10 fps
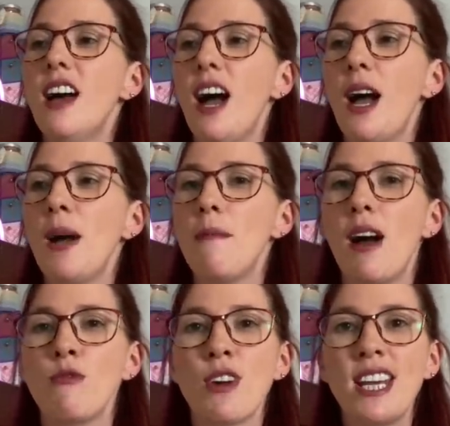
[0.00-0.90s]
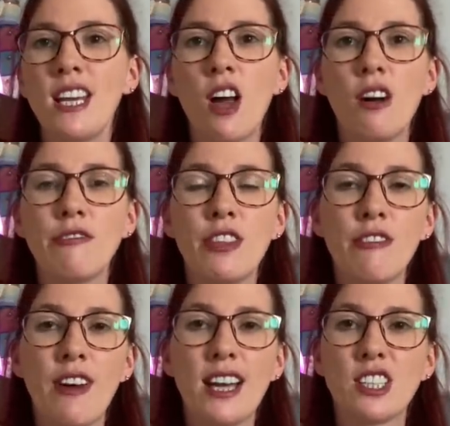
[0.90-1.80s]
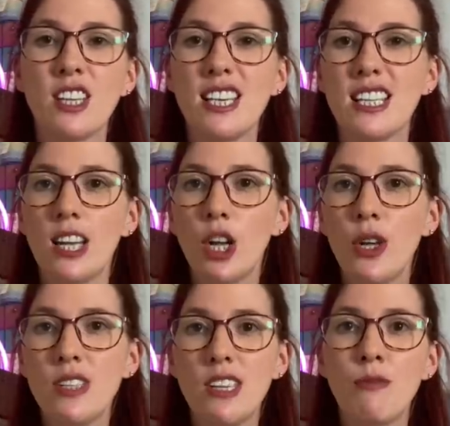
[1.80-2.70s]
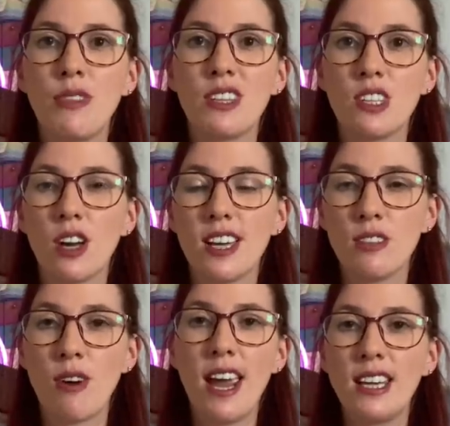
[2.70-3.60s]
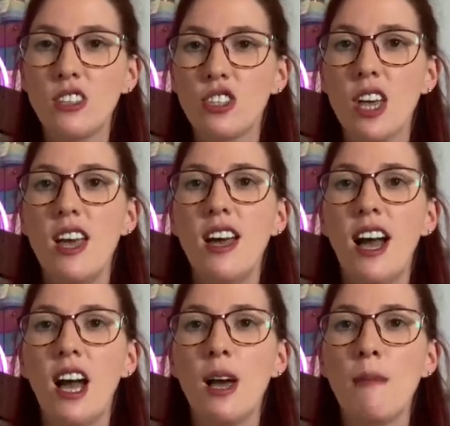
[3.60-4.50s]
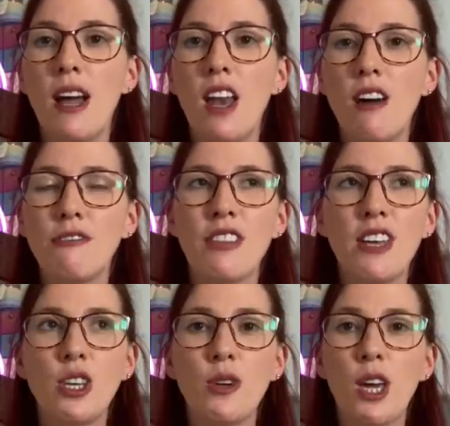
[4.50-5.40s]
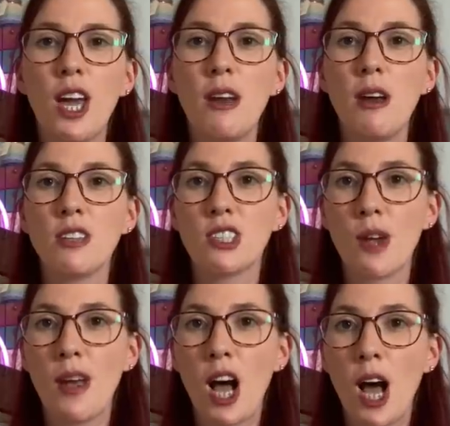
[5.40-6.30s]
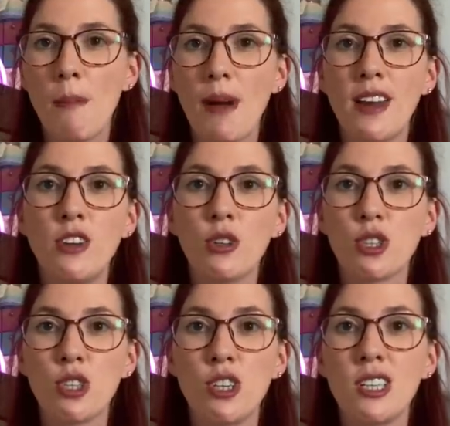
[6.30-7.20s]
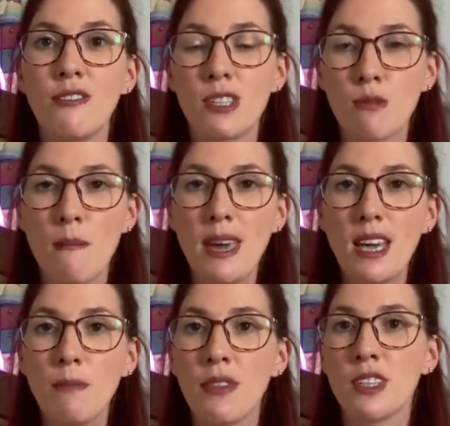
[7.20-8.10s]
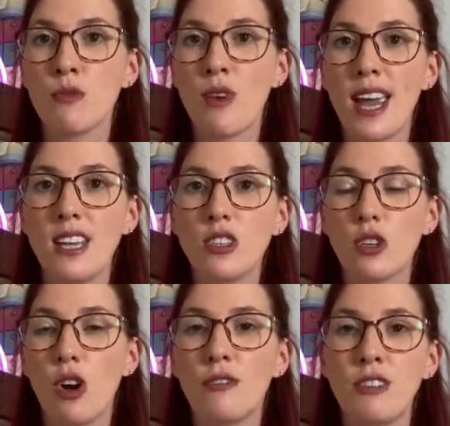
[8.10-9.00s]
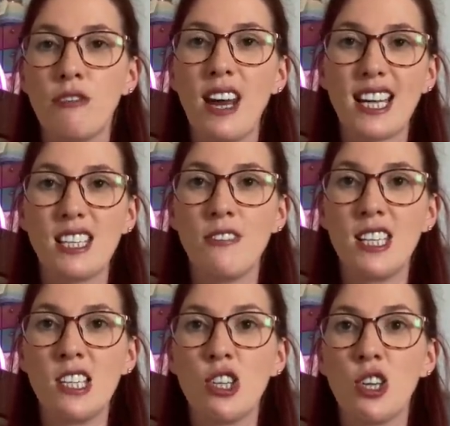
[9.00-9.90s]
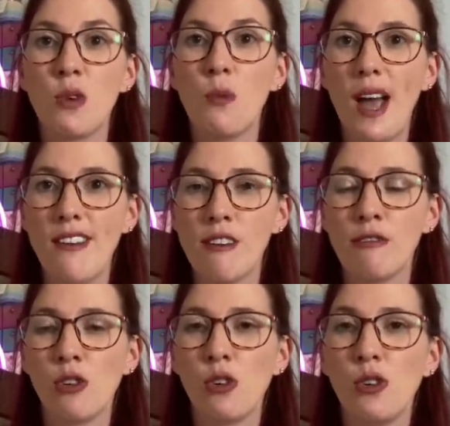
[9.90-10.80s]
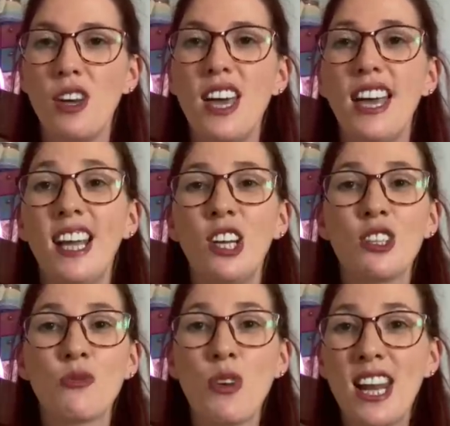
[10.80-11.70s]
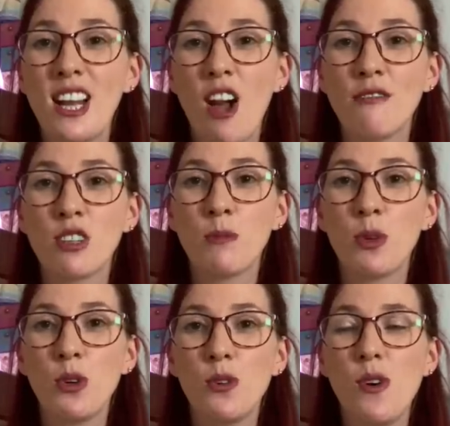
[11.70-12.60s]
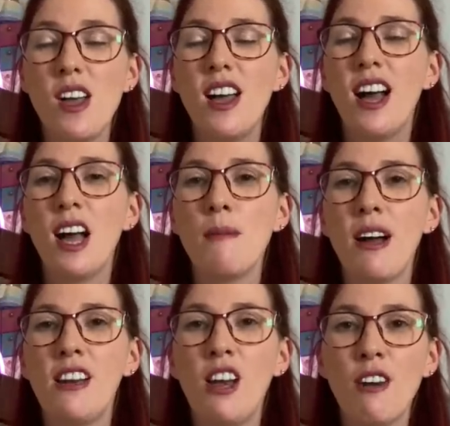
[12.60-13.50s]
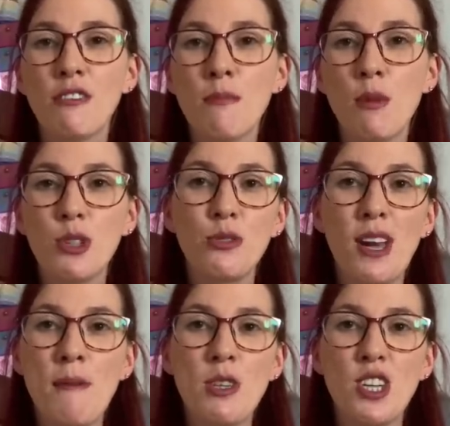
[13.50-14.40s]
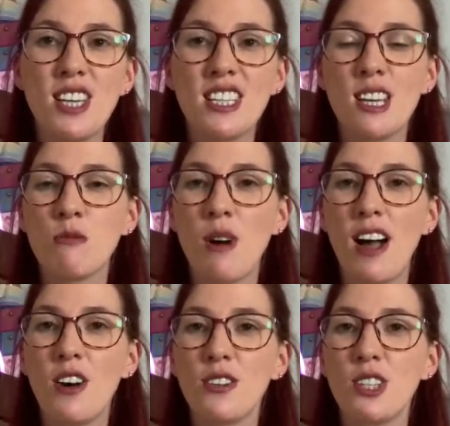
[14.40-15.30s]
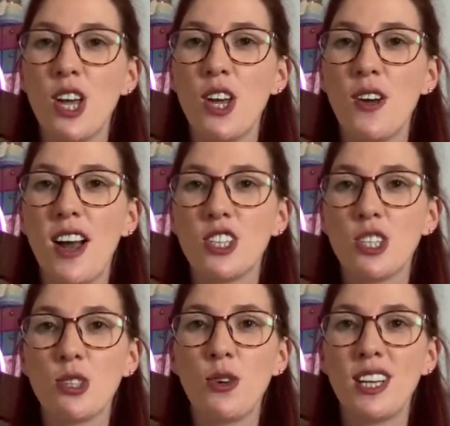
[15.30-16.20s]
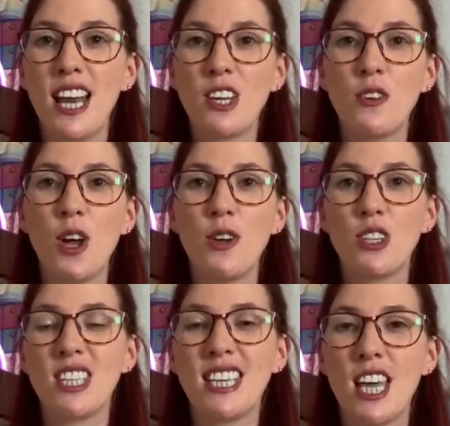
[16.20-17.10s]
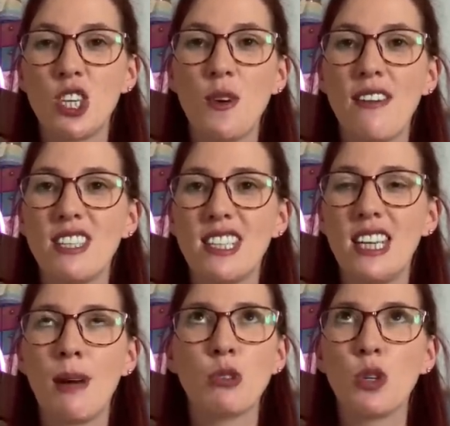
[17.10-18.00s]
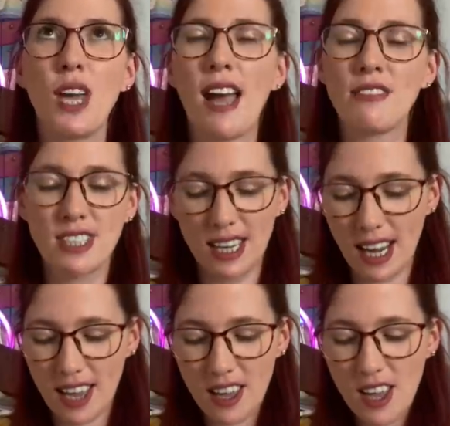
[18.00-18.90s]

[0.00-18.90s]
I really love the fact that it's inclusive with the size range. I love that you can sew it up and not just use it for swimming, but there's a range of different activities that you can wear it for. It looks really comfortable. I love the model images as well. So I just thought I'd let you know, just in case you haven't seen it. I'm sure you have seen it.